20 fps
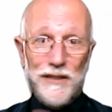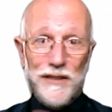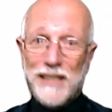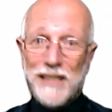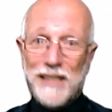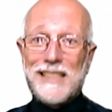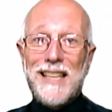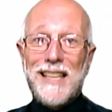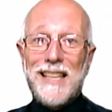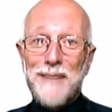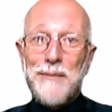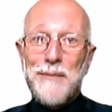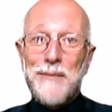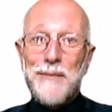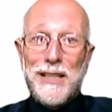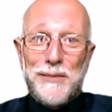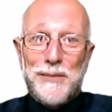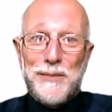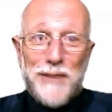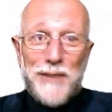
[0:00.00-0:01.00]
Let's get a
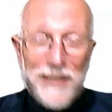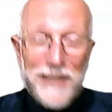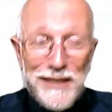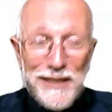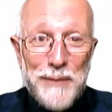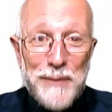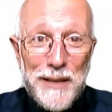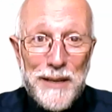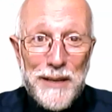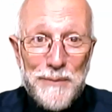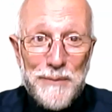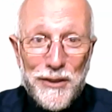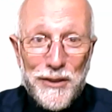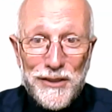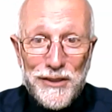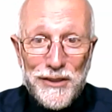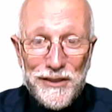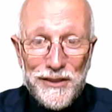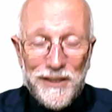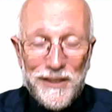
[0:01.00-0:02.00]
benchmark. Let's make it
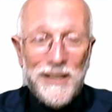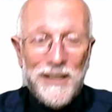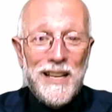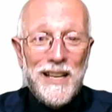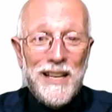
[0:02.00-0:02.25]
personal.